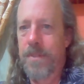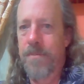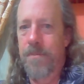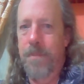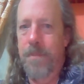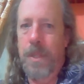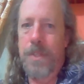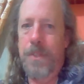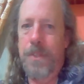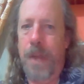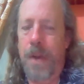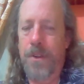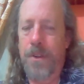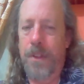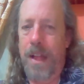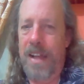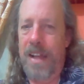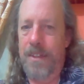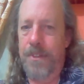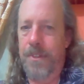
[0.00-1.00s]
but it's all
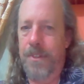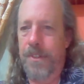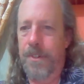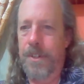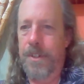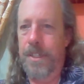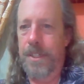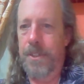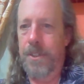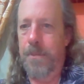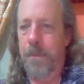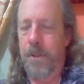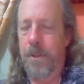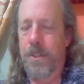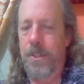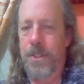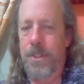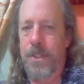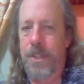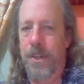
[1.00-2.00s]
class 3. It's
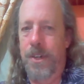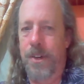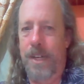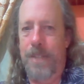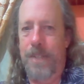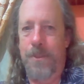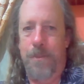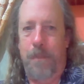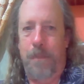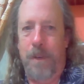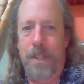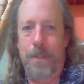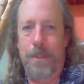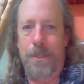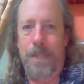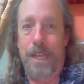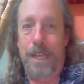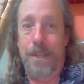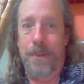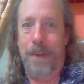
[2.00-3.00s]
pretty chill. That's the place
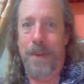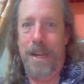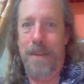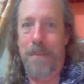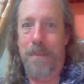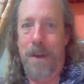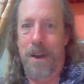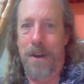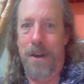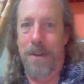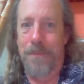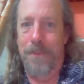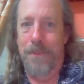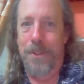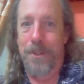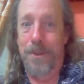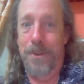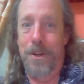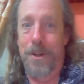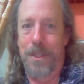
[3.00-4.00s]
to take grandma if
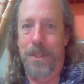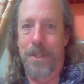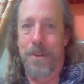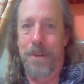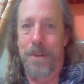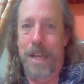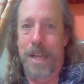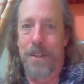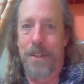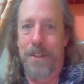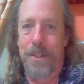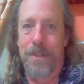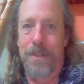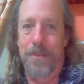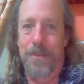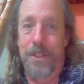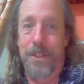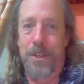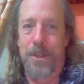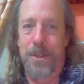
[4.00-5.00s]
you want to go down.
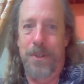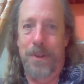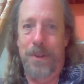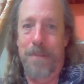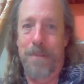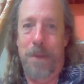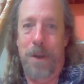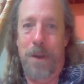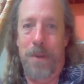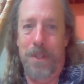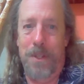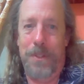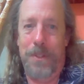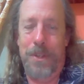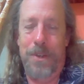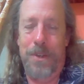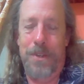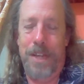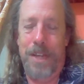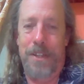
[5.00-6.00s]
Grandma wants to
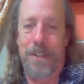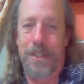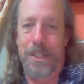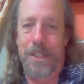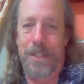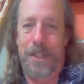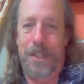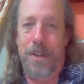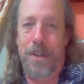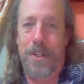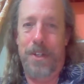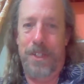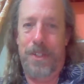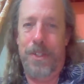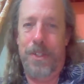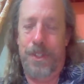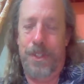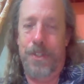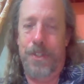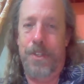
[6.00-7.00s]
go down to Ocoee.
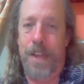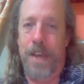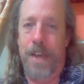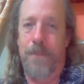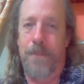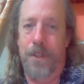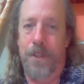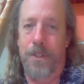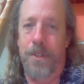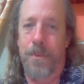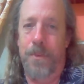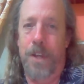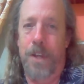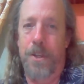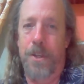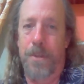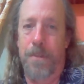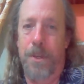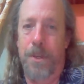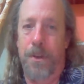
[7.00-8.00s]
She should definitely
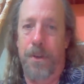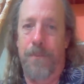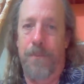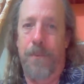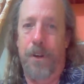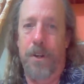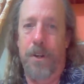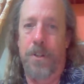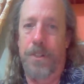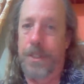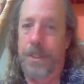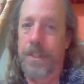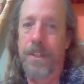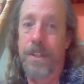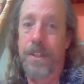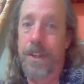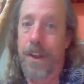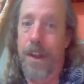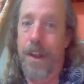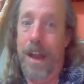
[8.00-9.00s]
run the middle first,
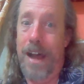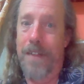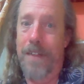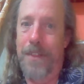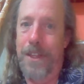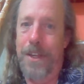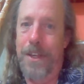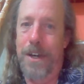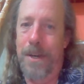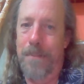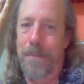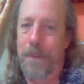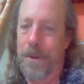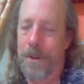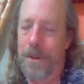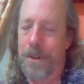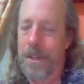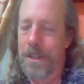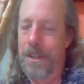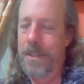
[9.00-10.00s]
not the
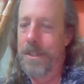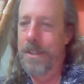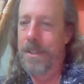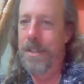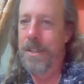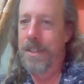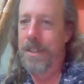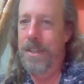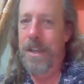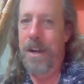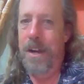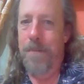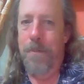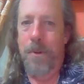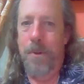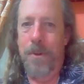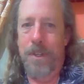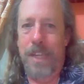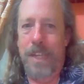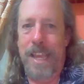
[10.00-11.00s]
upper. The
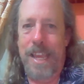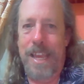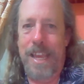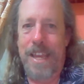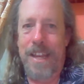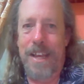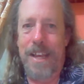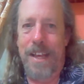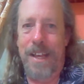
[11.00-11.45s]
upper can,